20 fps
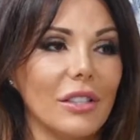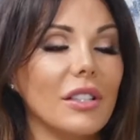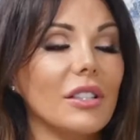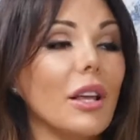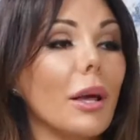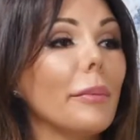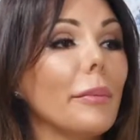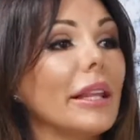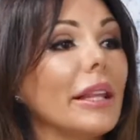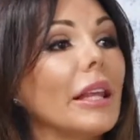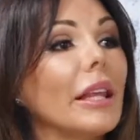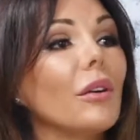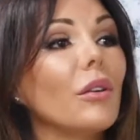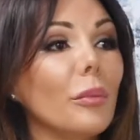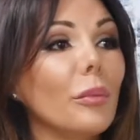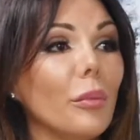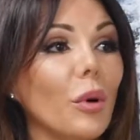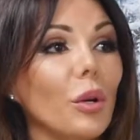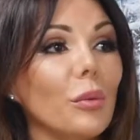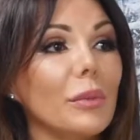Because I mean, there are
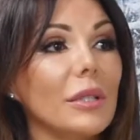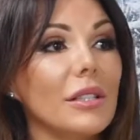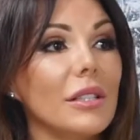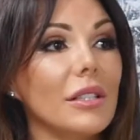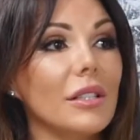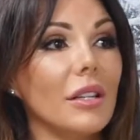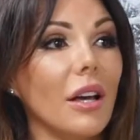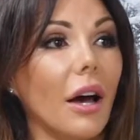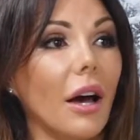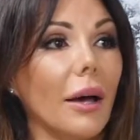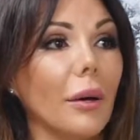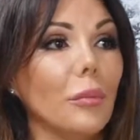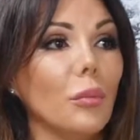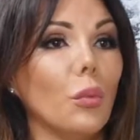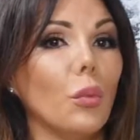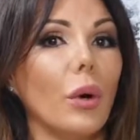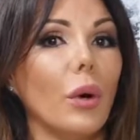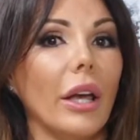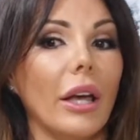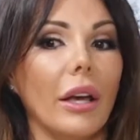moments in time
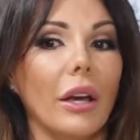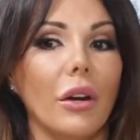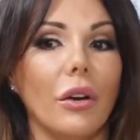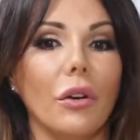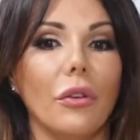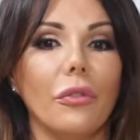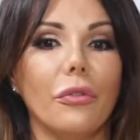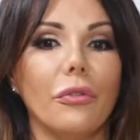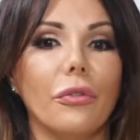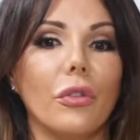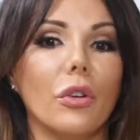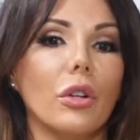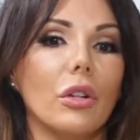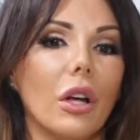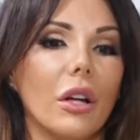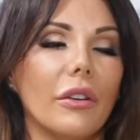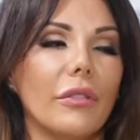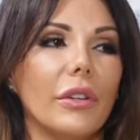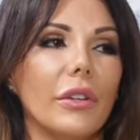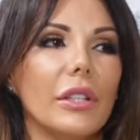where for a
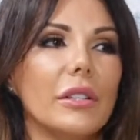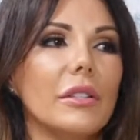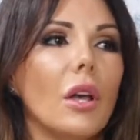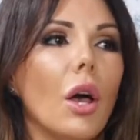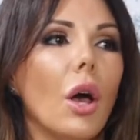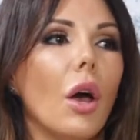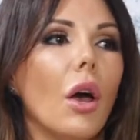lot of us,